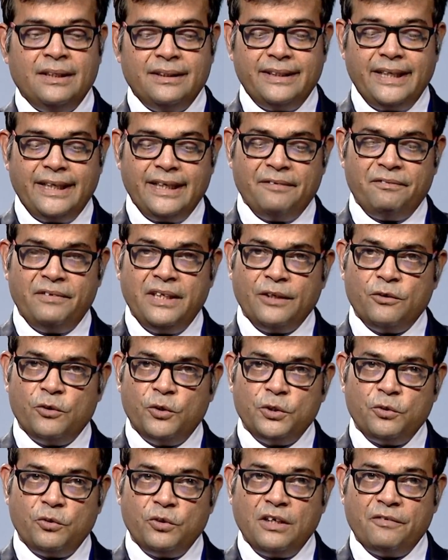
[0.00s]
that if they
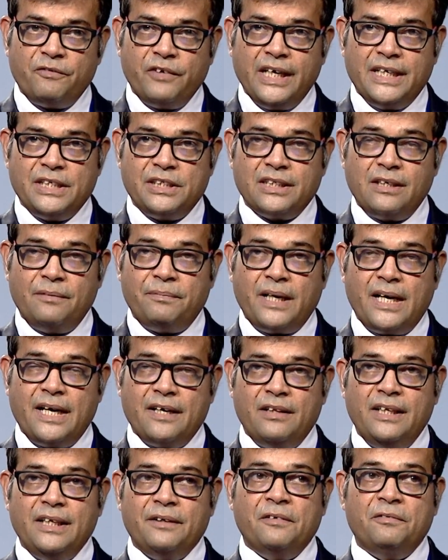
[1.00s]
go through the financial
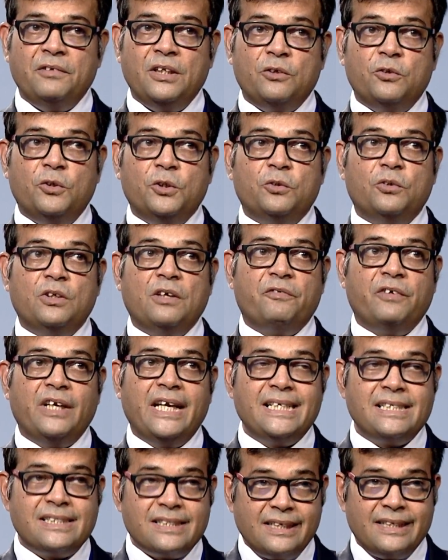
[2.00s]
part, if they go through the
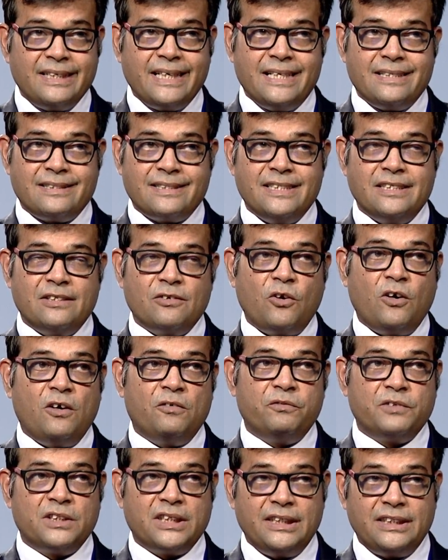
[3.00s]
financial analysis
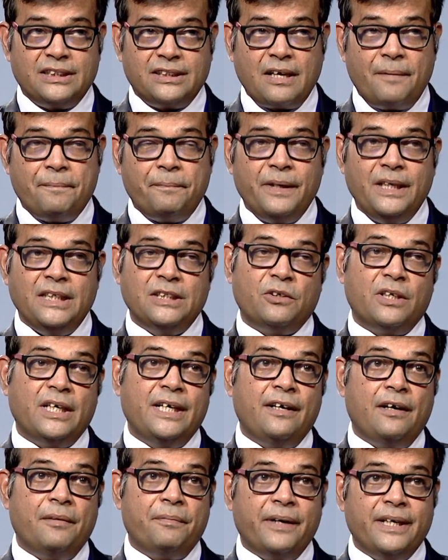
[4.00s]
of such companies or
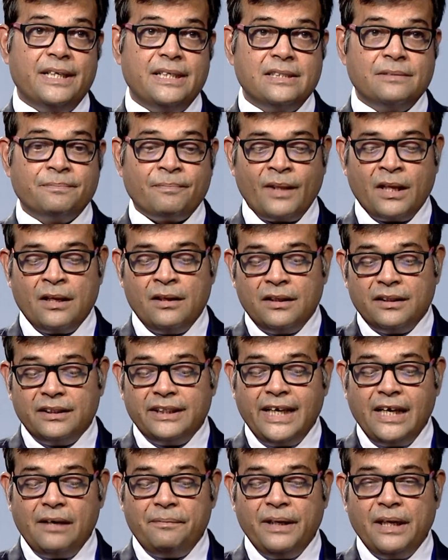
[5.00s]
enterprises,
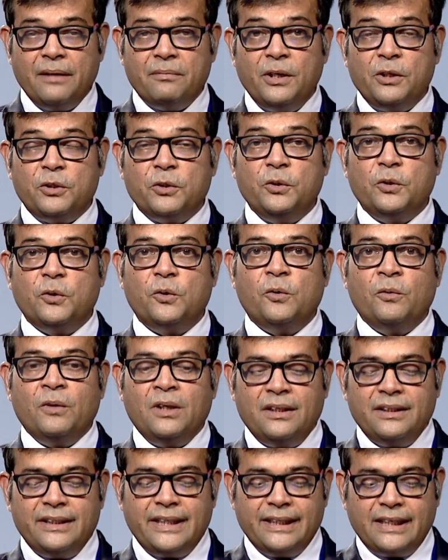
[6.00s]
they'll be able to know
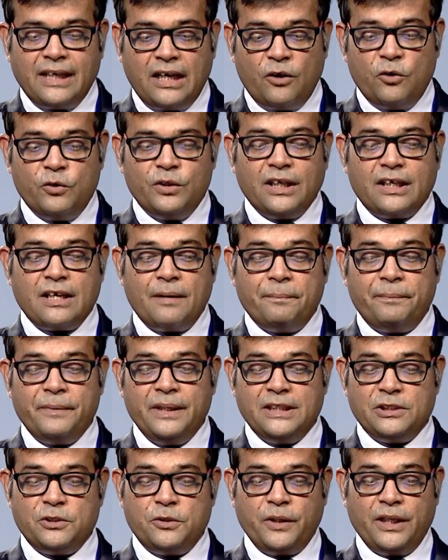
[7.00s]
that how the
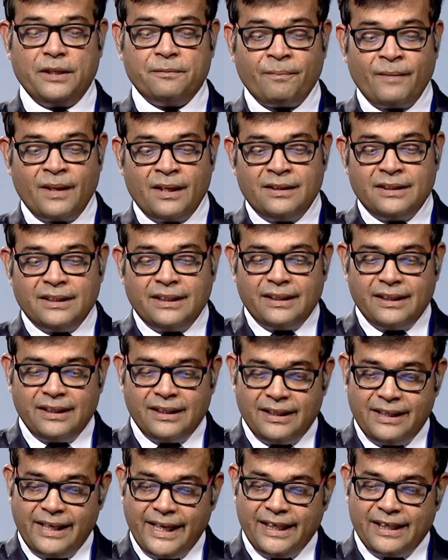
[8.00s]
company is doing.
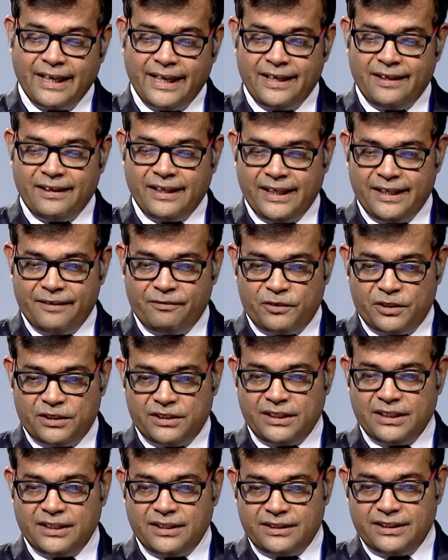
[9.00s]
Like I
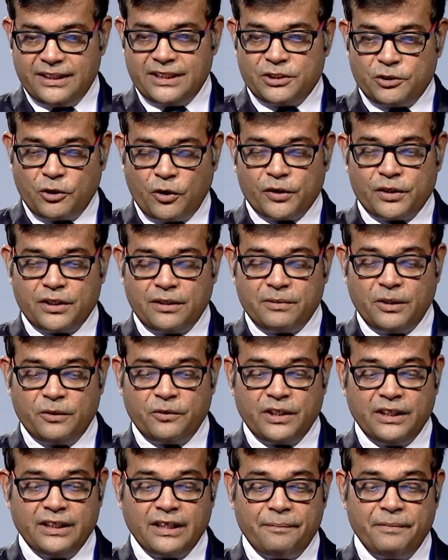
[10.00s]
have just talked
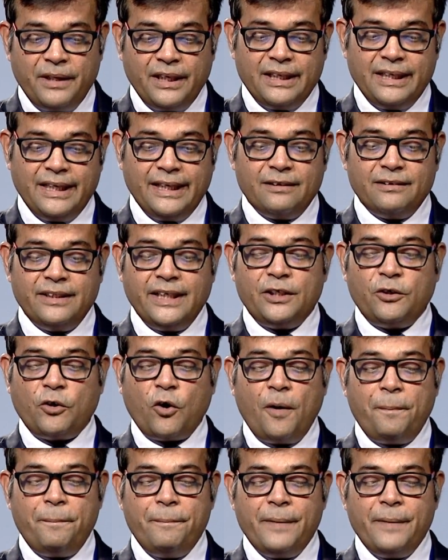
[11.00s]
about in the beginning, the top